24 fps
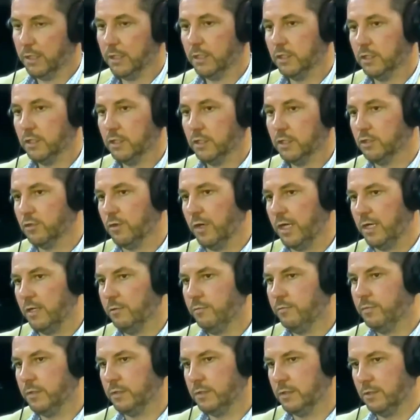We're going to train
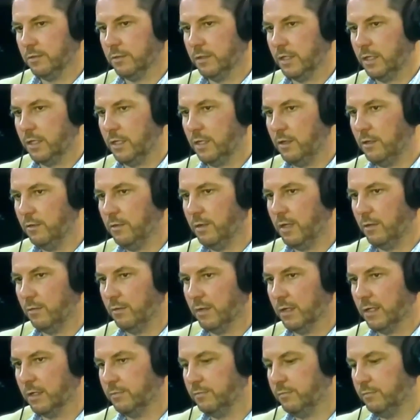them, but so are you, and
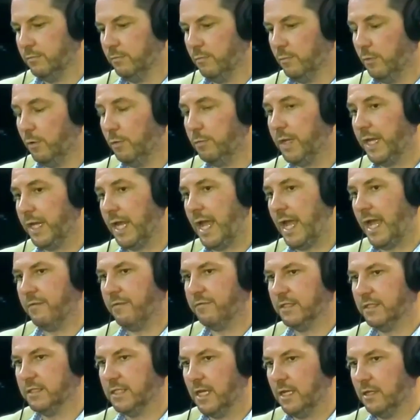we'll pay
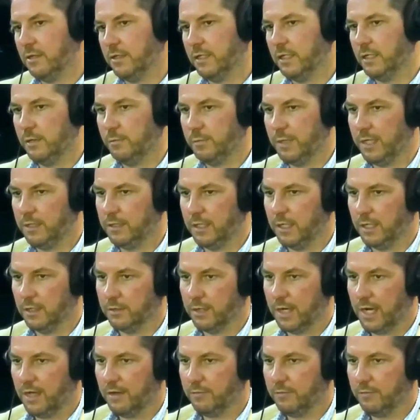half the salary, you pay the other